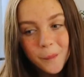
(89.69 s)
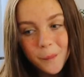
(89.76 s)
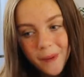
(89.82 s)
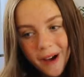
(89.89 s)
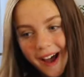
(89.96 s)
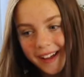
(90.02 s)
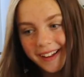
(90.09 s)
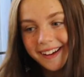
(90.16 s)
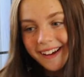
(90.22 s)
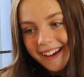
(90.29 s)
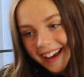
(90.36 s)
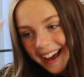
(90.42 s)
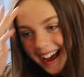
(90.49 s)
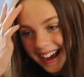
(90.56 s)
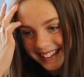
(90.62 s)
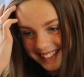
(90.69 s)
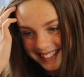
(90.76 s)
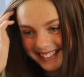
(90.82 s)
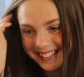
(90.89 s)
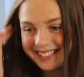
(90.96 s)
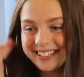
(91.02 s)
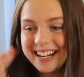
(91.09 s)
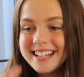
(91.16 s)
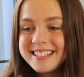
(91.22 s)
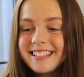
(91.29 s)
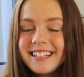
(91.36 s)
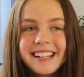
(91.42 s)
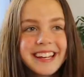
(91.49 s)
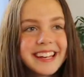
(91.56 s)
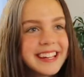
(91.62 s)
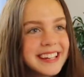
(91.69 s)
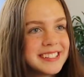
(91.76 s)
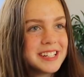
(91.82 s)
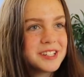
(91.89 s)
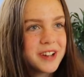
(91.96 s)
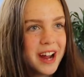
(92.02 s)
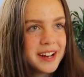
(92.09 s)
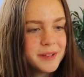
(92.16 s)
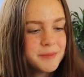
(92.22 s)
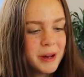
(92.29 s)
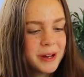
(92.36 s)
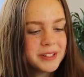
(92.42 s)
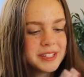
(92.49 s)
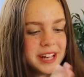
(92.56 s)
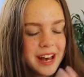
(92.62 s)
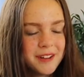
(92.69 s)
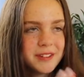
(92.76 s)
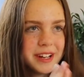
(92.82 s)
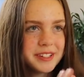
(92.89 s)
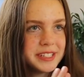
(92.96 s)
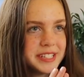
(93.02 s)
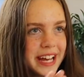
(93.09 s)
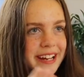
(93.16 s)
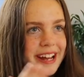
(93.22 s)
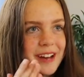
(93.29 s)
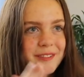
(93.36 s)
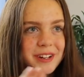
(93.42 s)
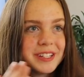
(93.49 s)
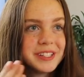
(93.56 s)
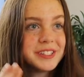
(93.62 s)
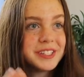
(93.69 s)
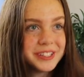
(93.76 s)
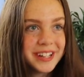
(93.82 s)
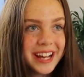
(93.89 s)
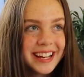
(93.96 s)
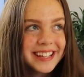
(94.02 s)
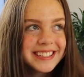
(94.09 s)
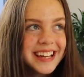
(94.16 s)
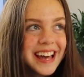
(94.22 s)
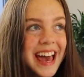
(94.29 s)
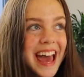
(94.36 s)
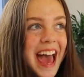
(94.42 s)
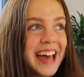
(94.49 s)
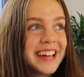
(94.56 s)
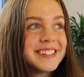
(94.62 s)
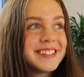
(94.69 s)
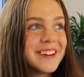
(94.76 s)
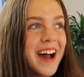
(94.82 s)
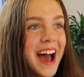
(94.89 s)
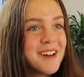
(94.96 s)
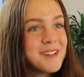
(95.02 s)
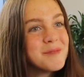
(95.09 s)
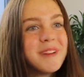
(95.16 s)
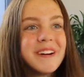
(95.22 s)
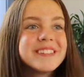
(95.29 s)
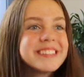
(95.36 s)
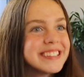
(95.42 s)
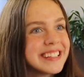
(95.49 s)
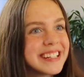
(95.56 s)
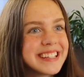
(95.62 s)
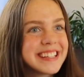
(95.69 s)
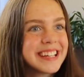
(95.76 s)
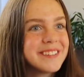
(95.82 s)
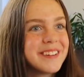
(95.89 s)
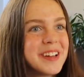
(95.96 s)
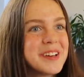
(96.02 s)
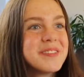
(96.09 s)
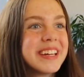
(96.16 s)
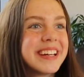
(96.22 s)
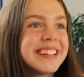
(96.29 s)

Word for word: But it's crazy to like, because I try to post every other day to every other 2 days, and so I haven't posted anything while I'm